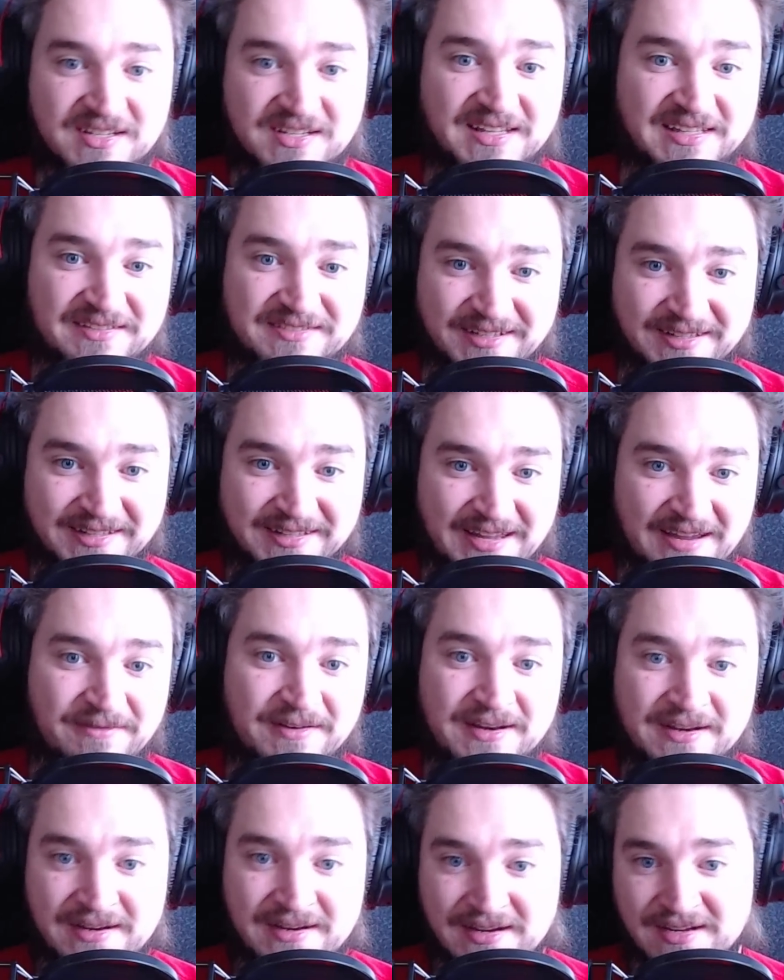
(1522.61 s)
So that leaves
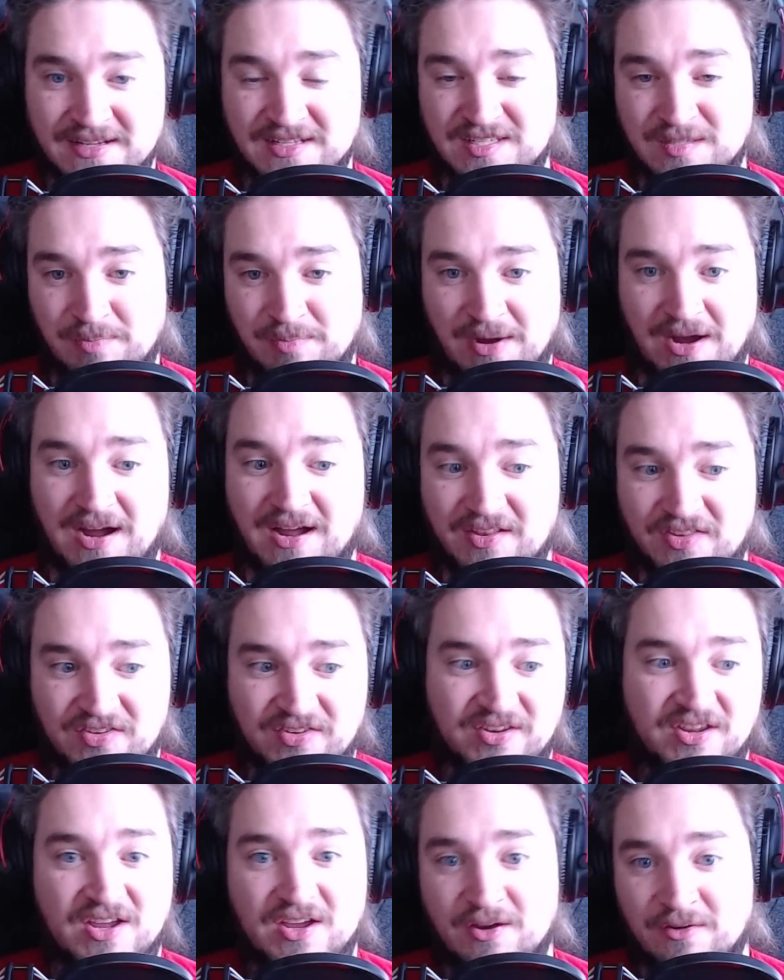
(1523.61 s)
11 spots